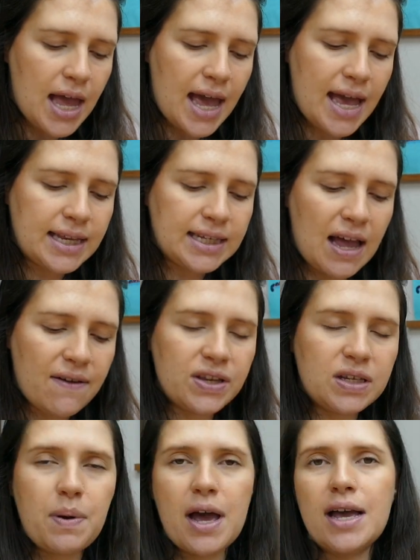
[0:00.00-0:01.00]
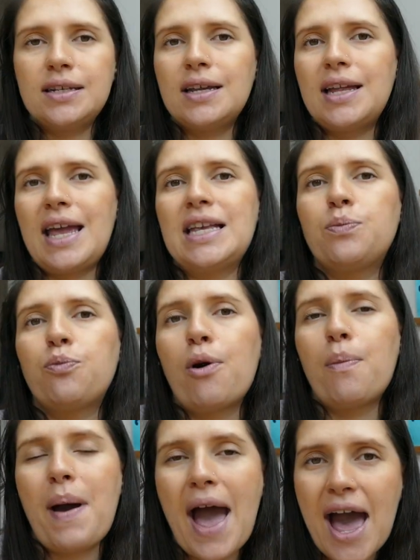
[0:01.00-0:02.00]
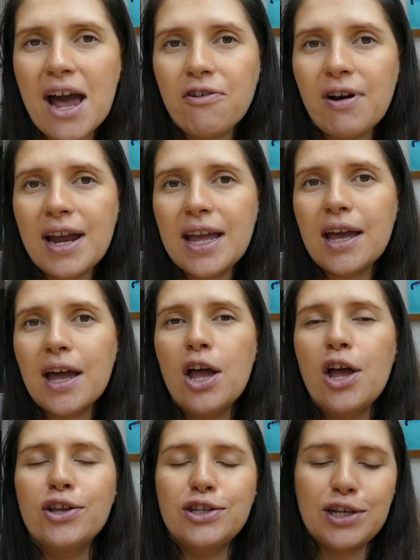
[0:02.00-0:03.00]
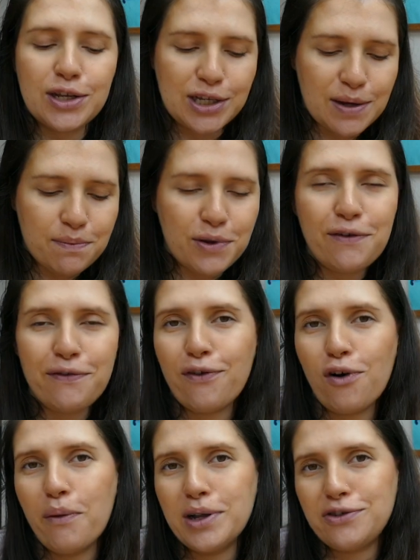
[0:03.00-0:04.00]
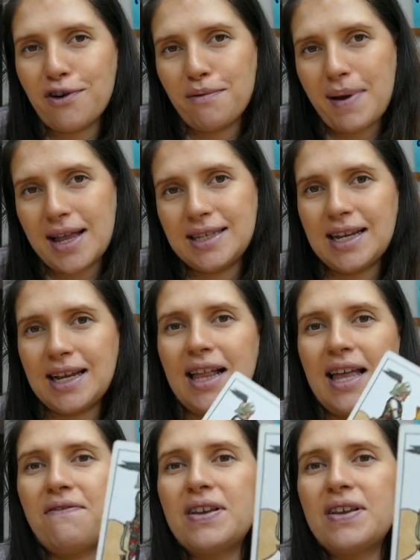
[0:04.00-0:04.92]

It's like this person is preparing to move forward romantically.